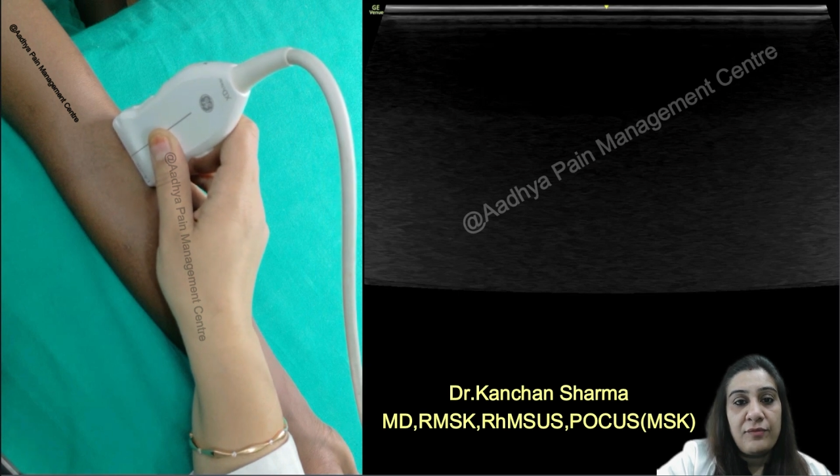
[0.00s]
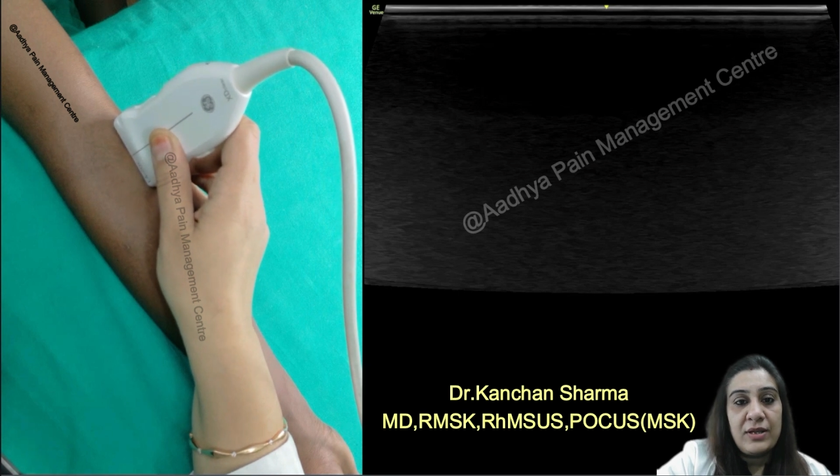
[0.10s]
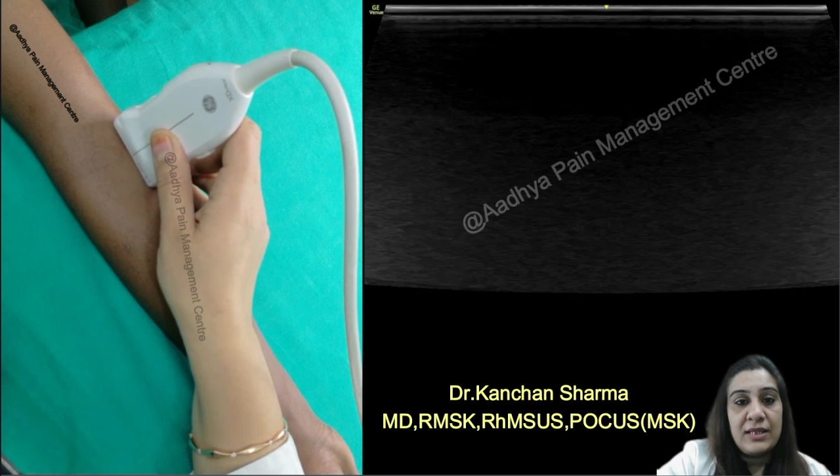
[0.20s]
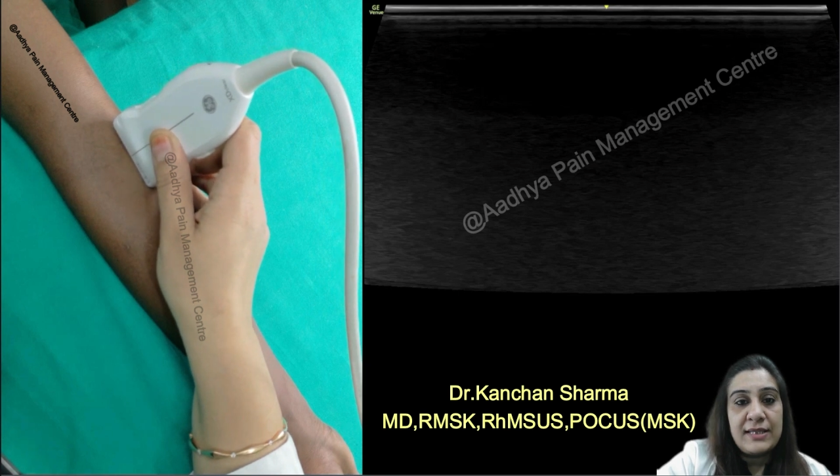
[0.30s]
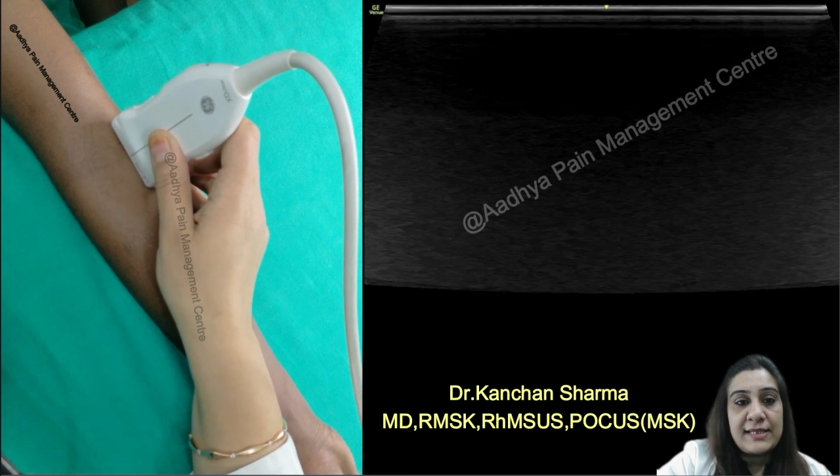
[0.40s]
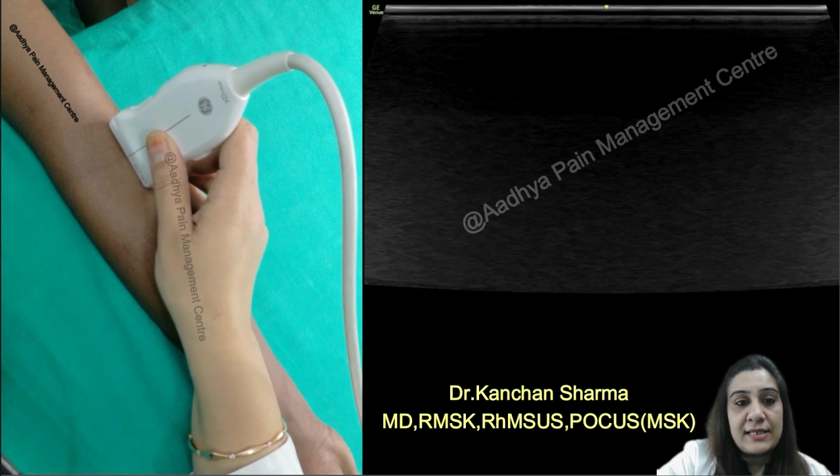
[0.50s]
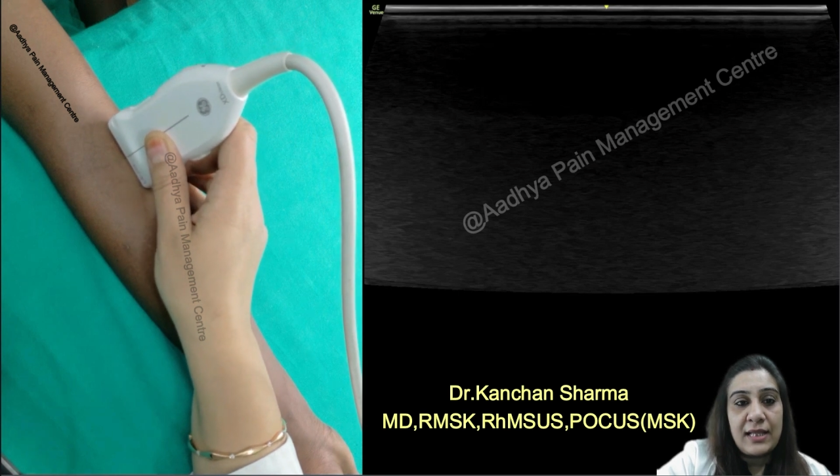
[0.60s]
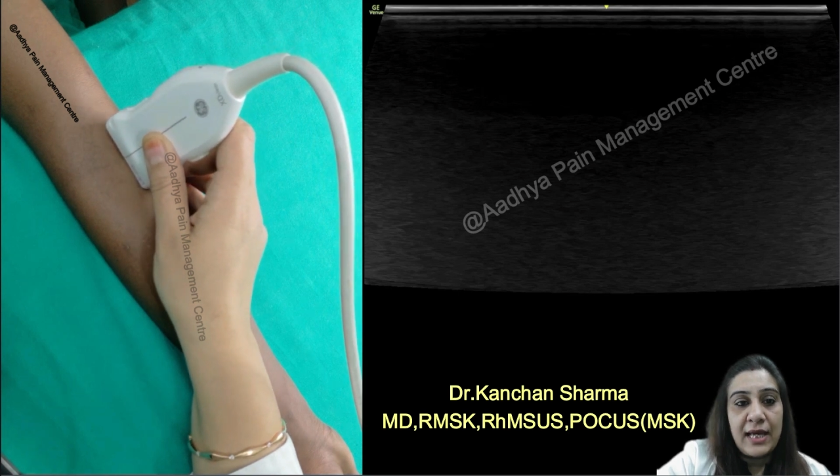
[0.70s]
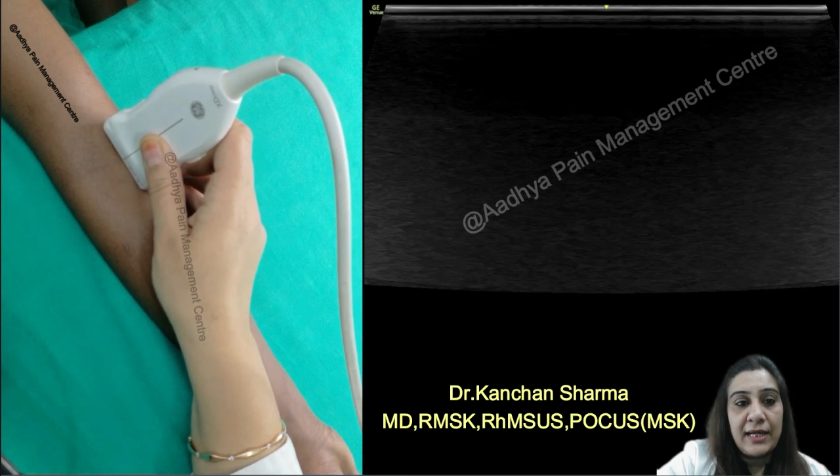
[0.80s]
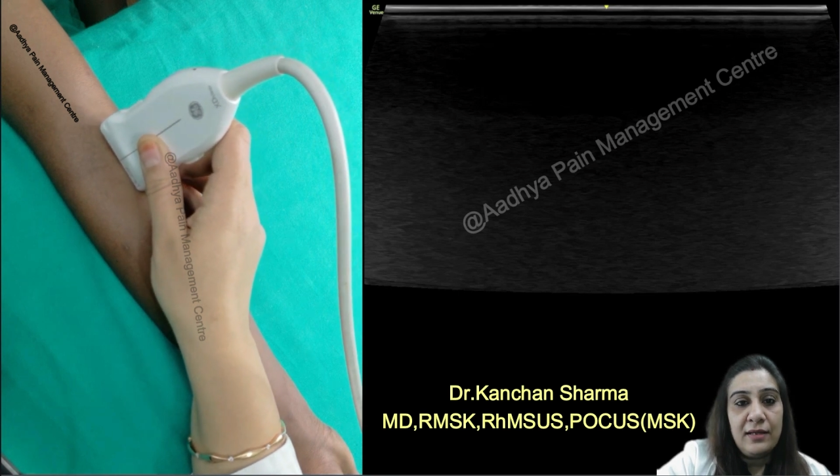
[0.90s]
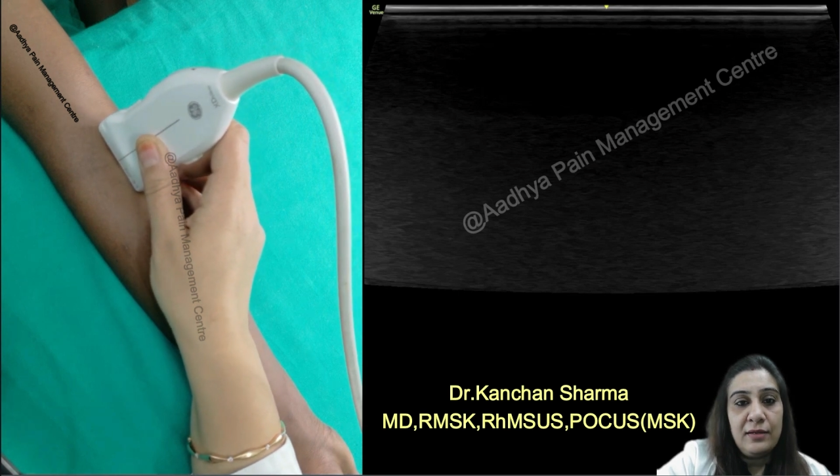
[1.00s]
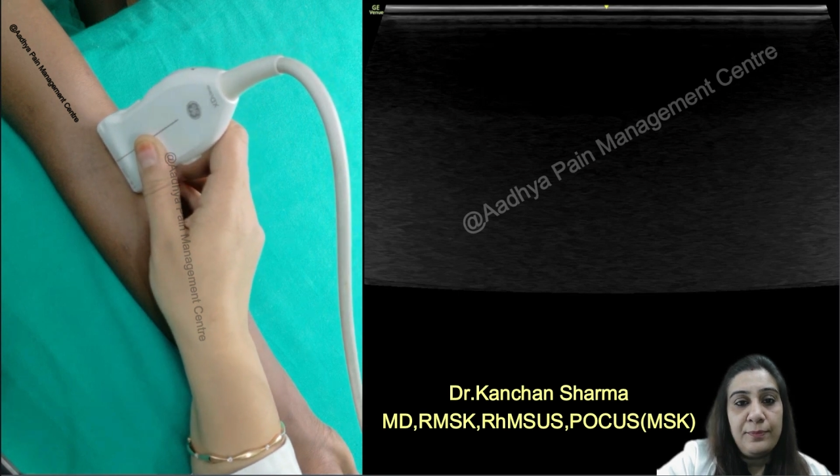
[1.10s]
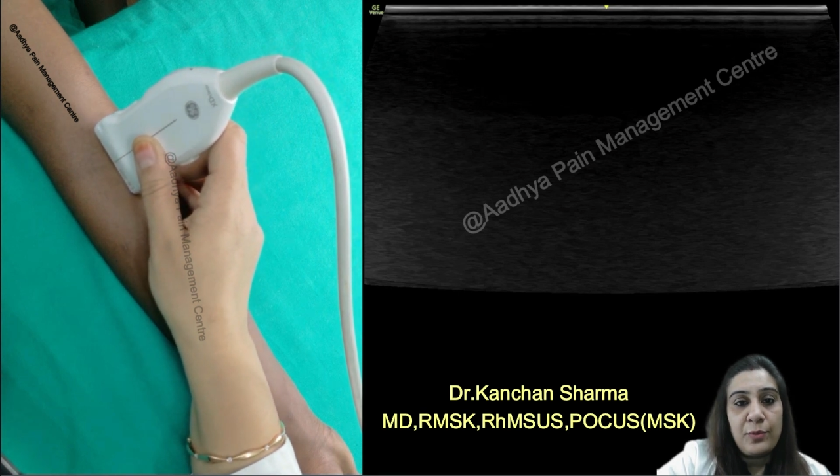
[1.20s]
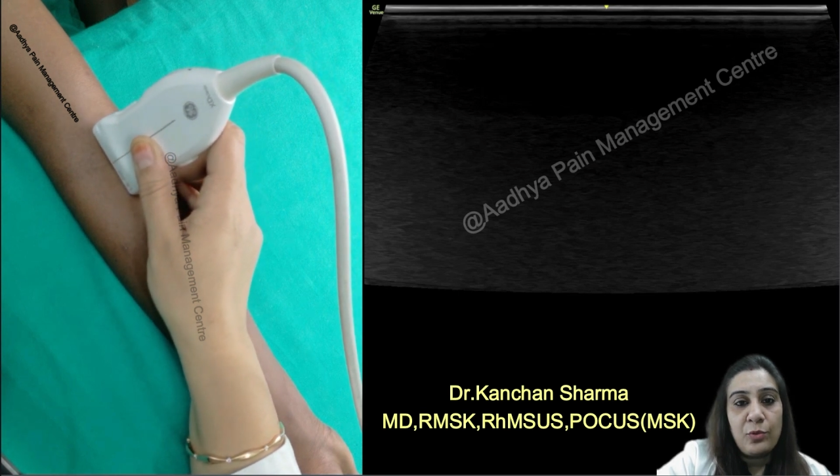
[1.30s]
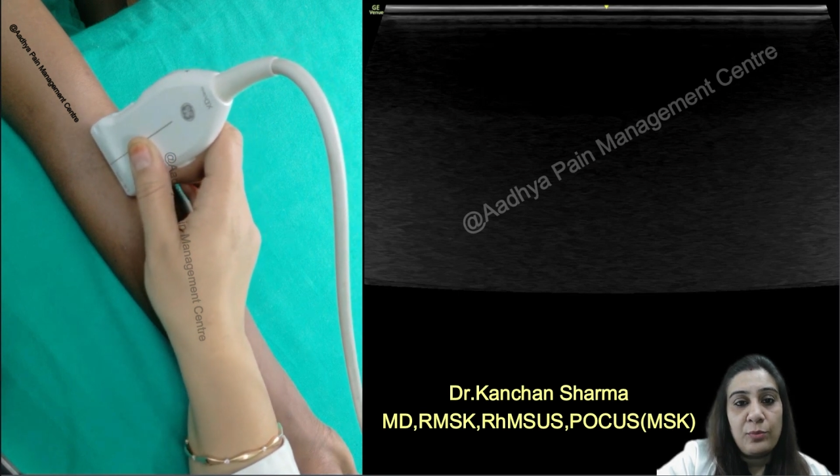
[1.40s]
we then slide the
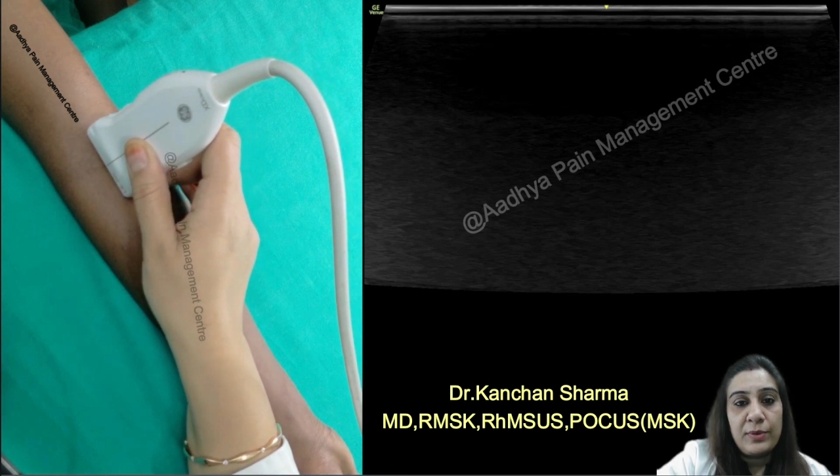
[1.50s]
probe